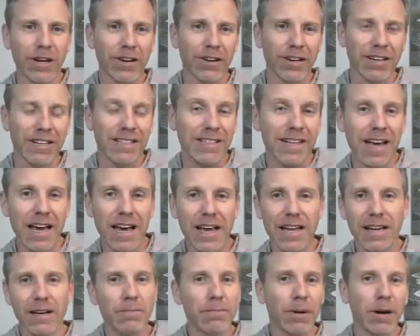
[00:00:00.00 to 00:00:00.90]
your
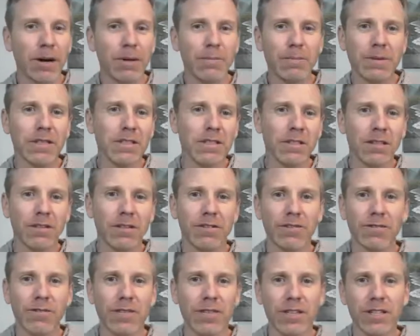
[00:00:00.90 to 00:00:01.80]
intent and purpose
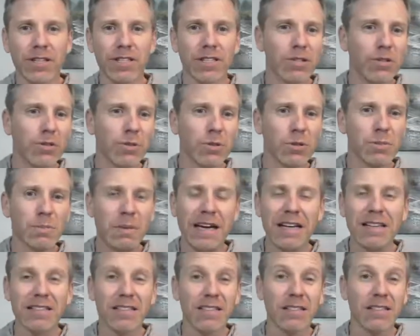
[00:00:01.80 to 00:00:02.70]
of this new
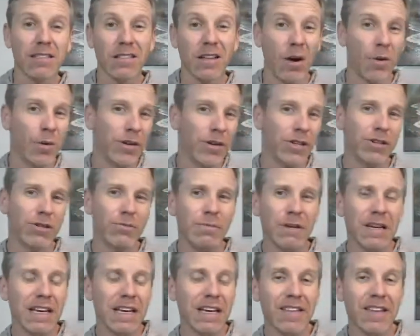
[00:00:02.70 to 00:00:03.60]
space is going to be.